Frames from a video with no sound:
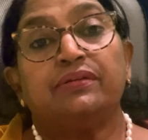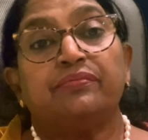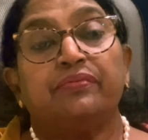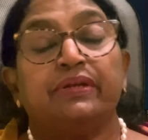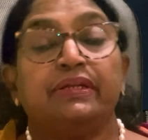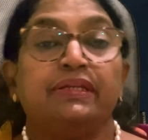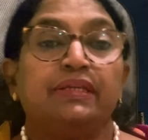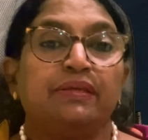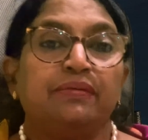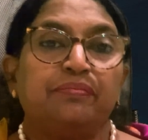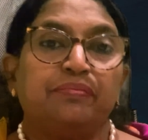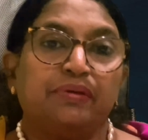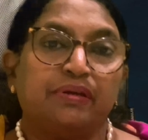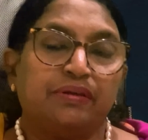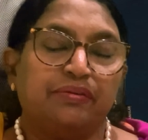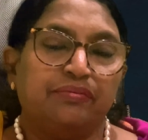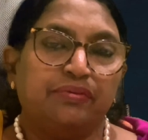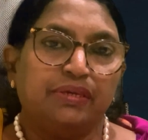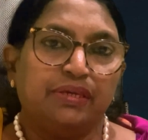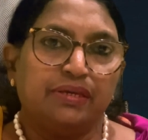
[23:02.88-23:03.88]

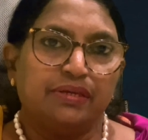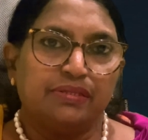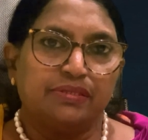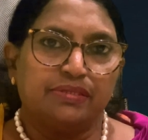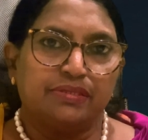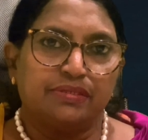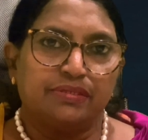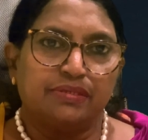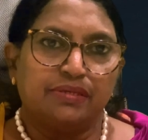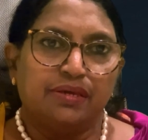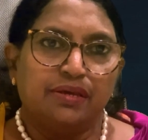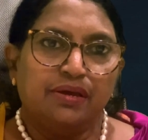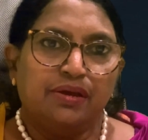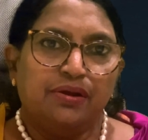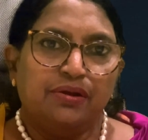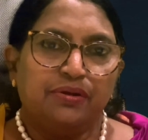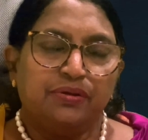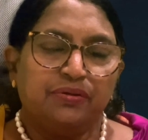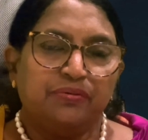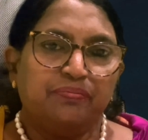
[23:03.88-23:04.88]
25 years
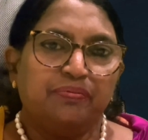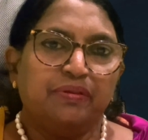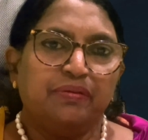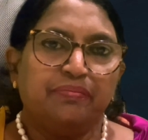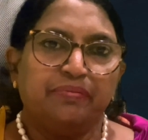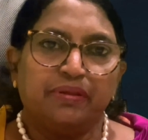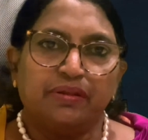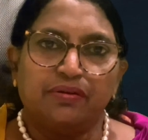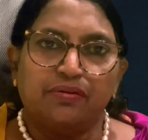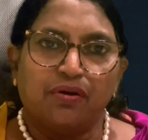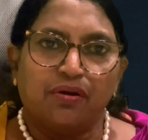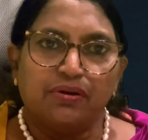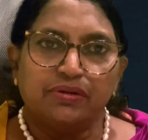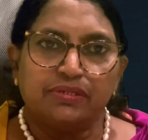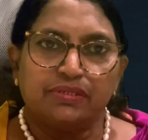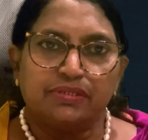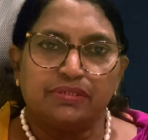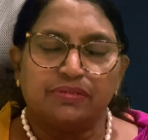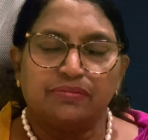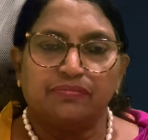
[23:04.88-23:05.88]
to fulfill
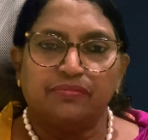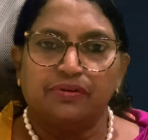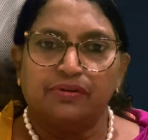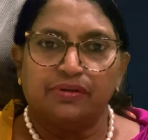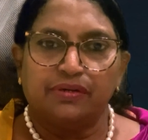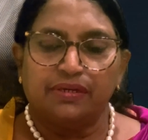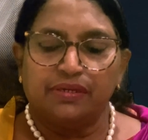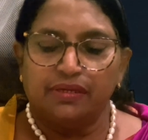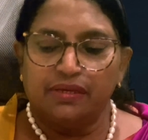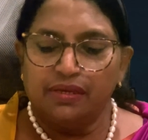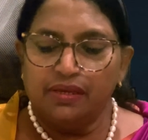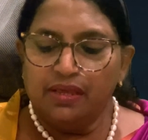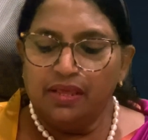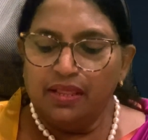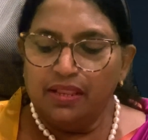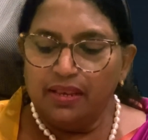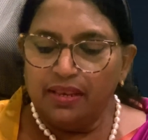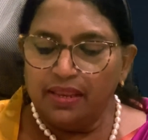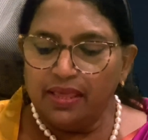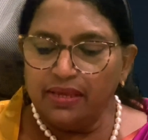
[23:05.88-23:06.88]
God's word.
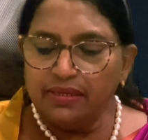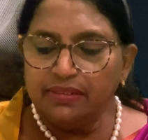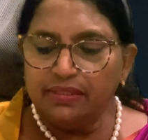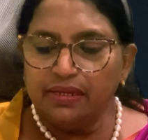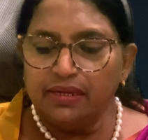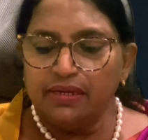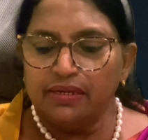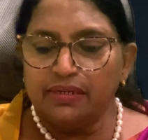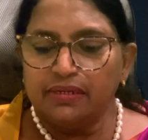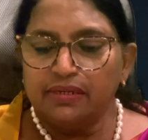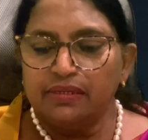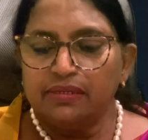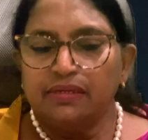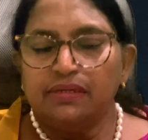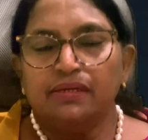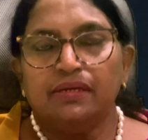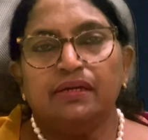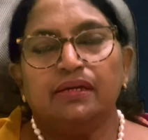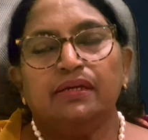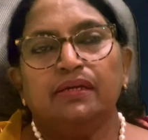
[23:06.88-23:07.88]
Like that,
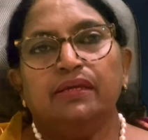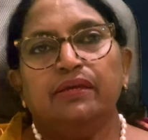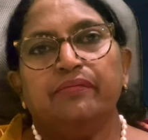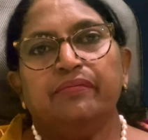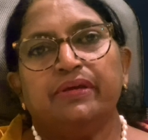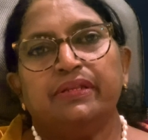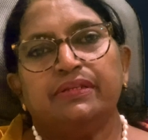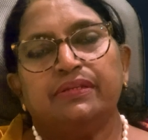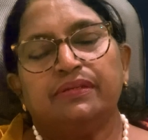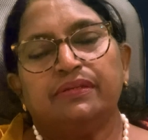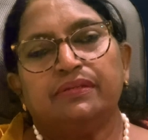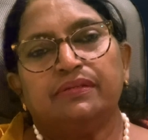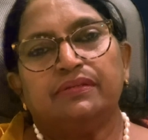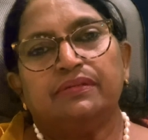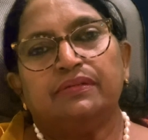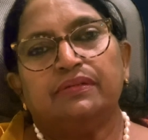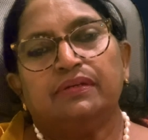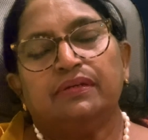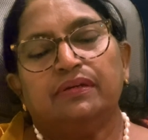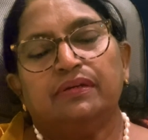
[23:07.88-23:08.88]
even
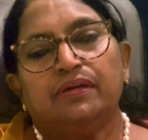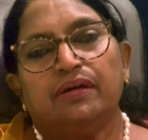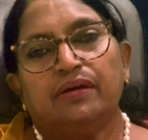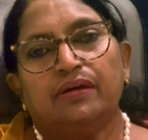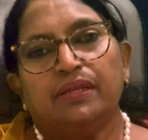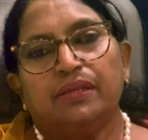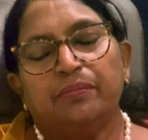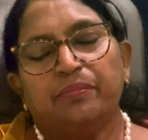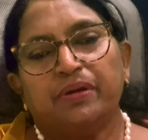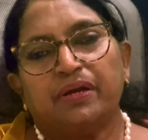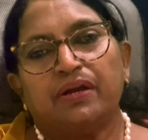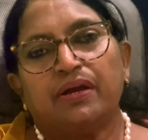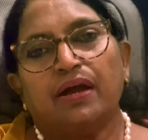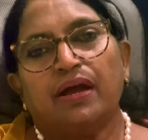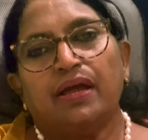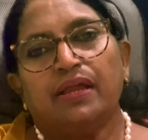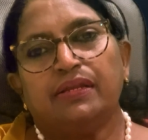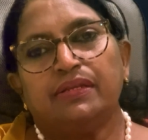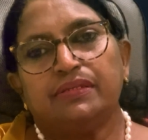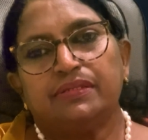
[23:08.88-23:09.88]
Rebecca
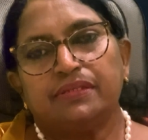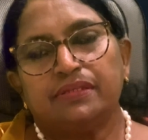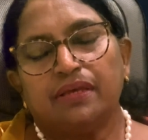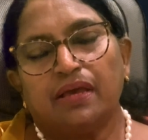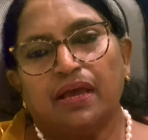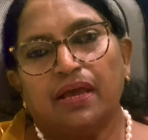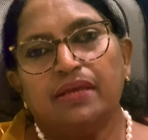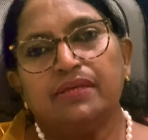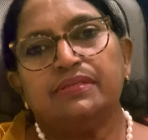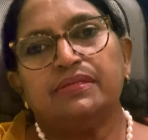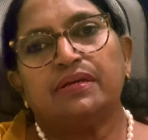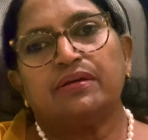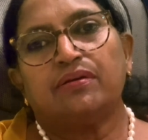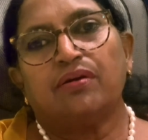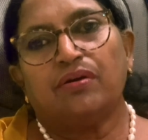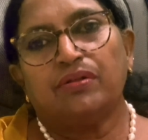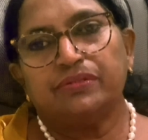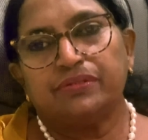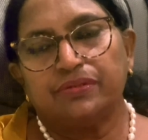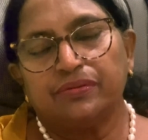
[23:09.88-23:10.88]
and Isaac
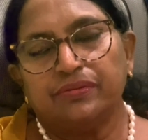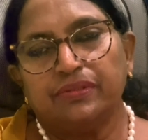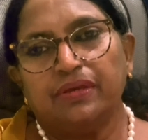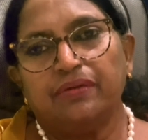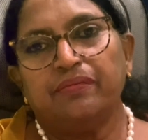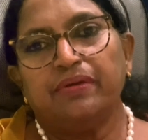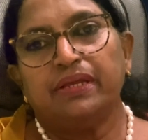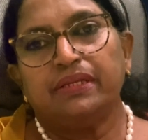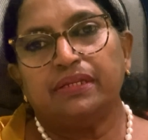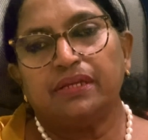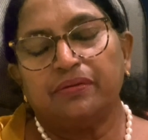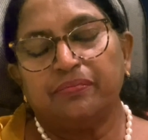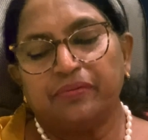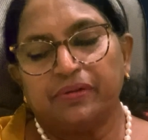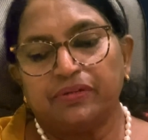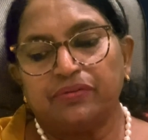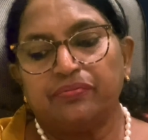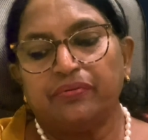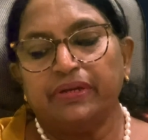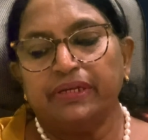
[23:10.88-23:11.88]
also, they waited for
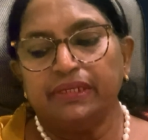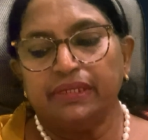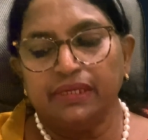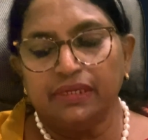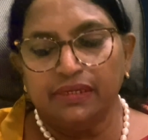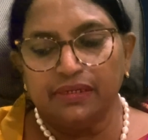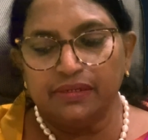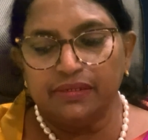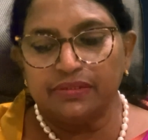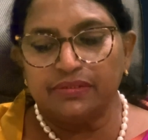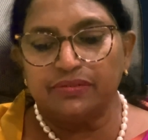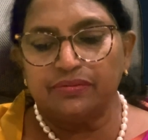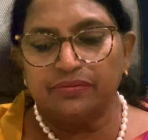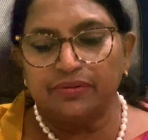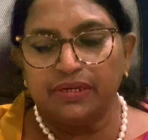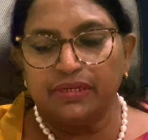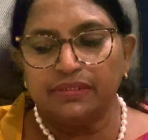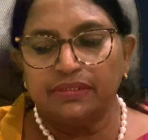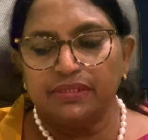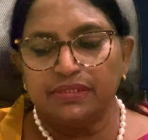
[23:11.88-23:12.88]
20 years to
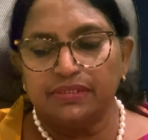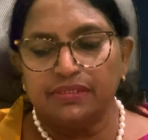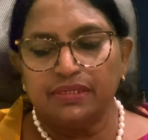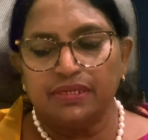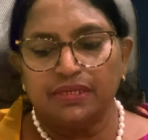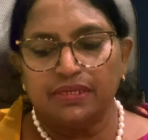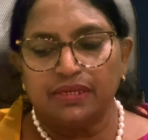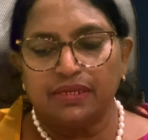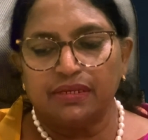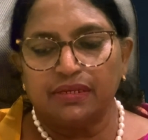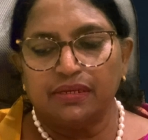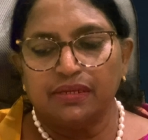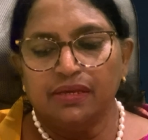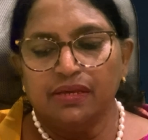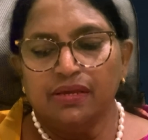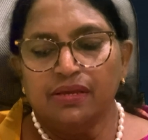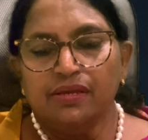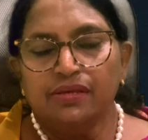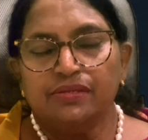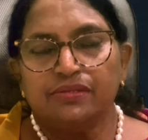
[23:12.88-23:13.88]
get the children.
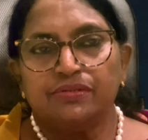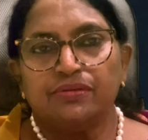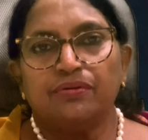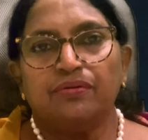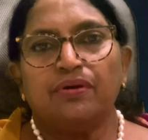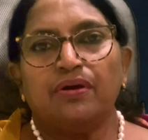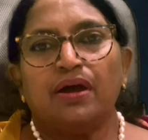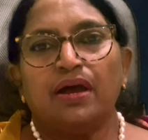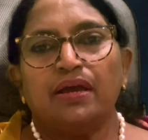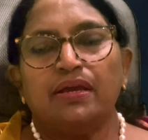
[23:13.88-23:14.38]
So